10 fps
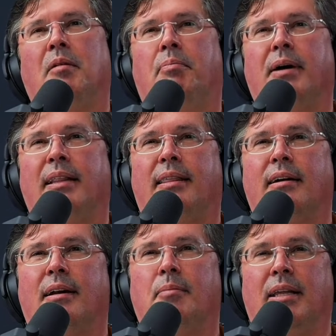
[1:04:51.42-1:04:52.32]
But they're
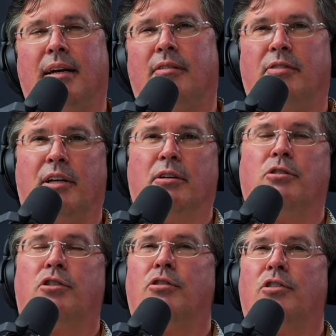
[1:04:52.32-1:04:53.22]
going to be there for you.
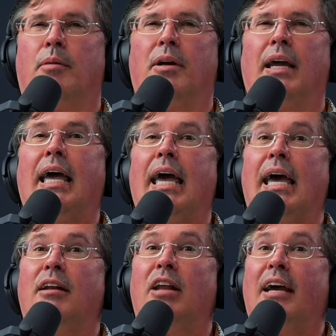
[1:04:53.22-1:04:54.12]
So
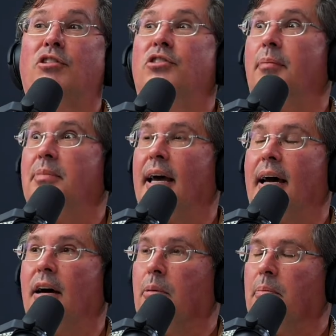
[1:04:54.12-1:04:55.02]
and accept the
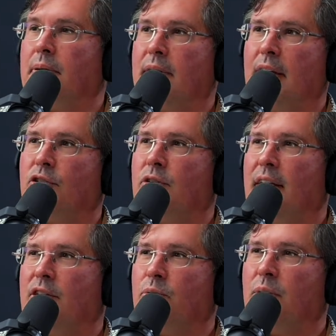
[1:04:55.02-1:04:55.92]
help.
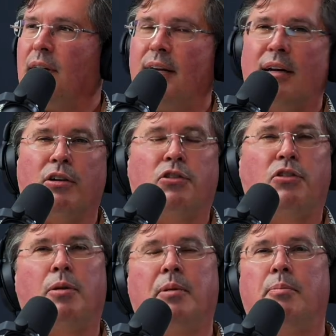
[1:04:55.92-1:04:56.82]
That's what,
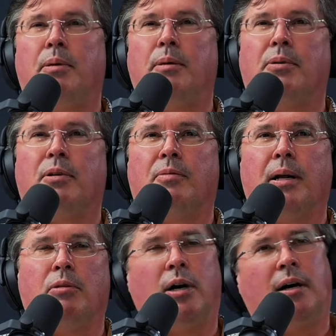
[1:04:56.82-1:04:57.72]
so many people have
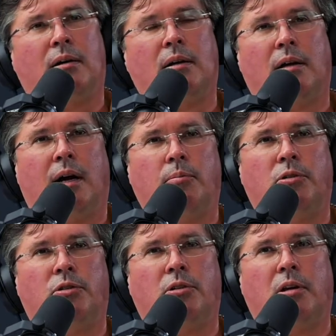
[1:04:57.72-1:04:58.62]
been, well, I'm
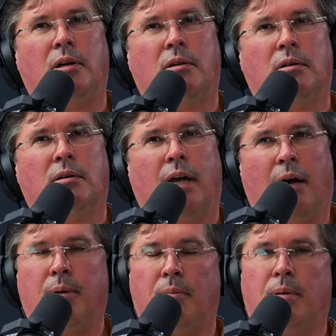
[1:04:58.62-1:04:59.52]
usually
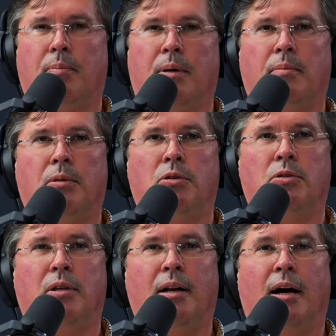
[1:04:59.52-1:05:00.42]
helping people. I'm
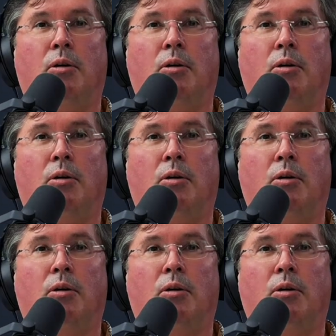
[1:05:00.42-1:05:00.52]
usually not.